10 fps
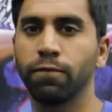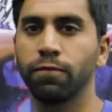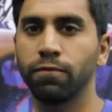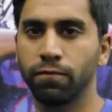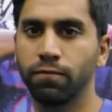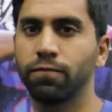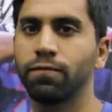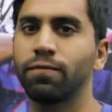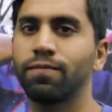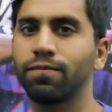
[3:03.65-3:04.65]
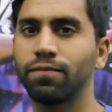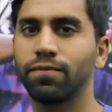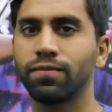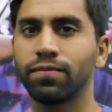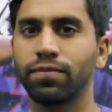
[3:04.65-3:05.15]

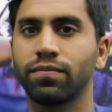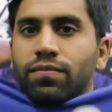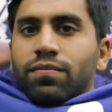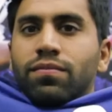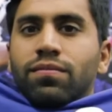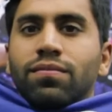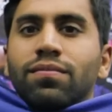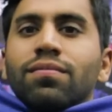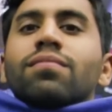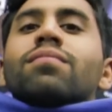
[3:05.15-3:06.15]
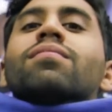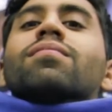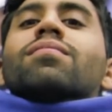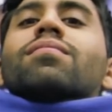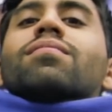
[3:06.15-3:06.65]

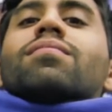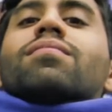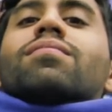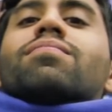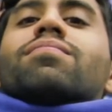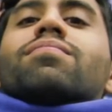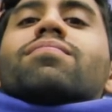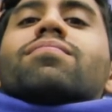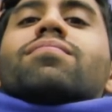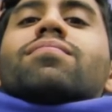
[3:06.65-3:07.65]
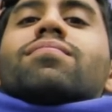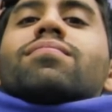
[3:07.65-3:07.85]
No words are spoken by the person on screen.